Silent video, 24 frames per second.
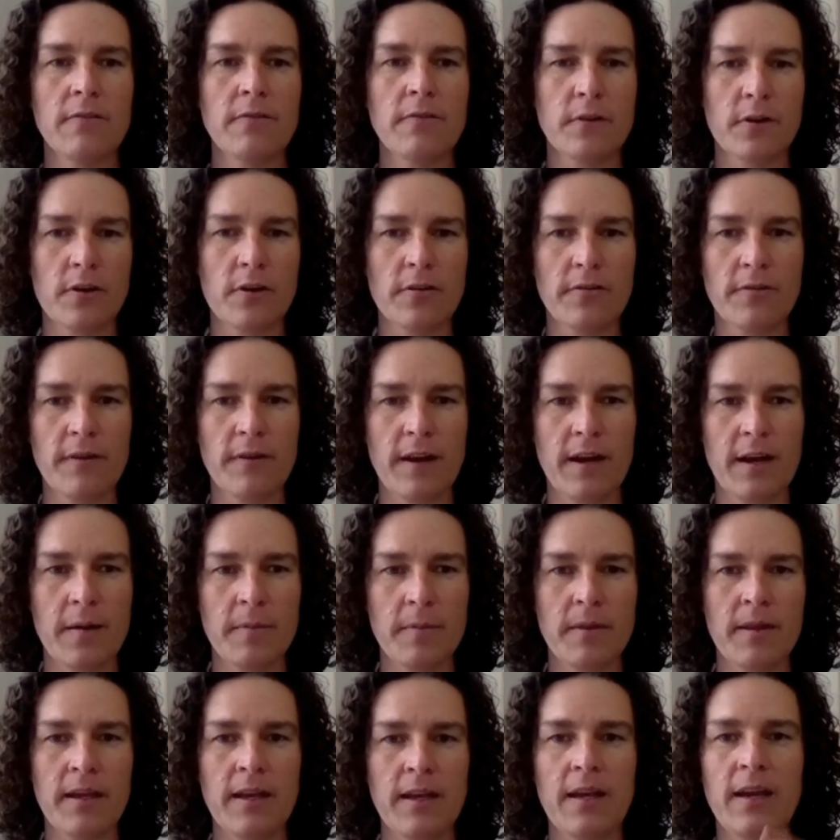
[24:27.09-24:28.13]
for your
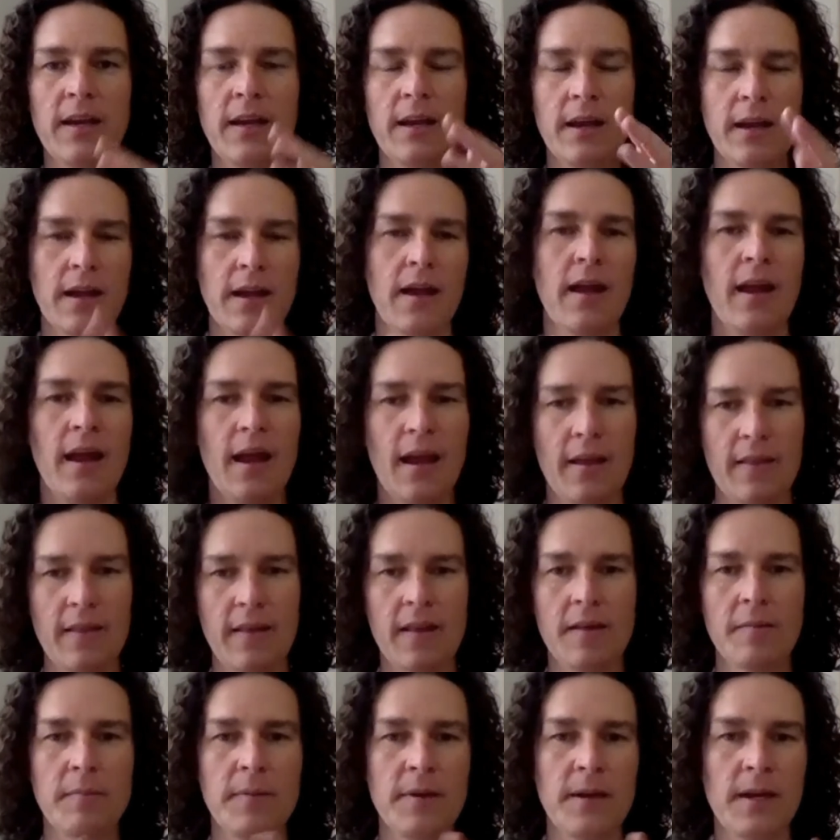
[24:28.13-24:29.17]
family, and
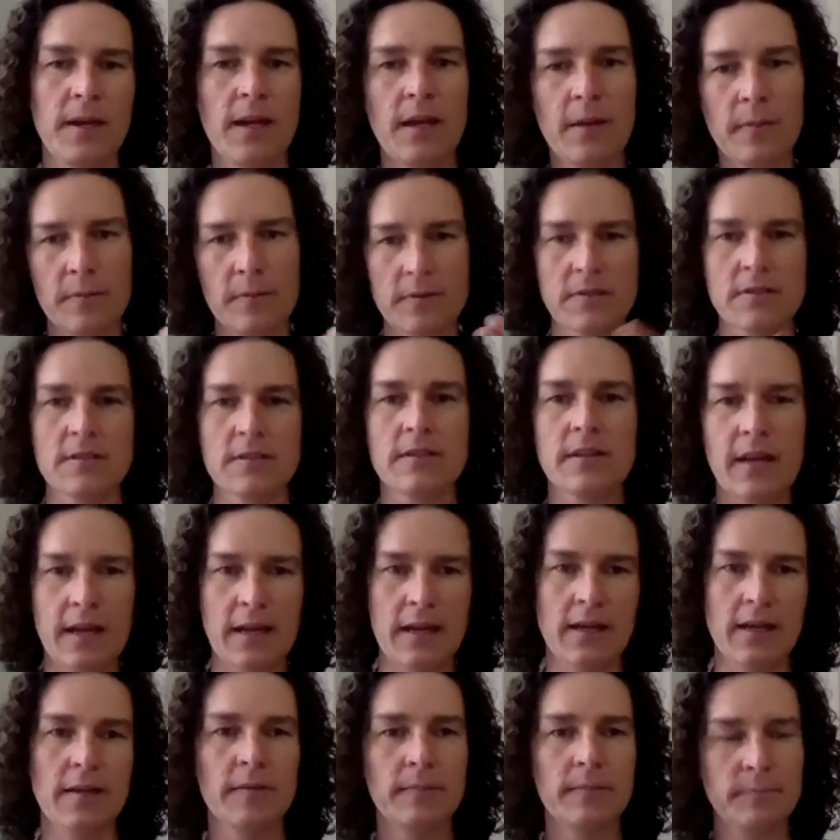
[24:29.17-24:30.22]
then being able to
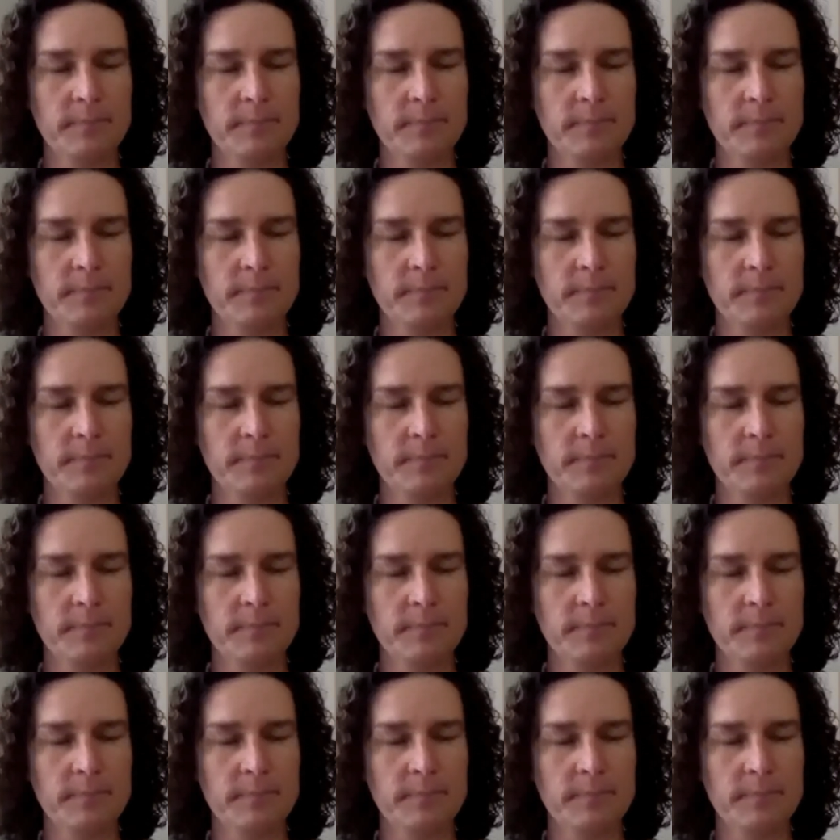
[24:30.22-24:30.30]
like,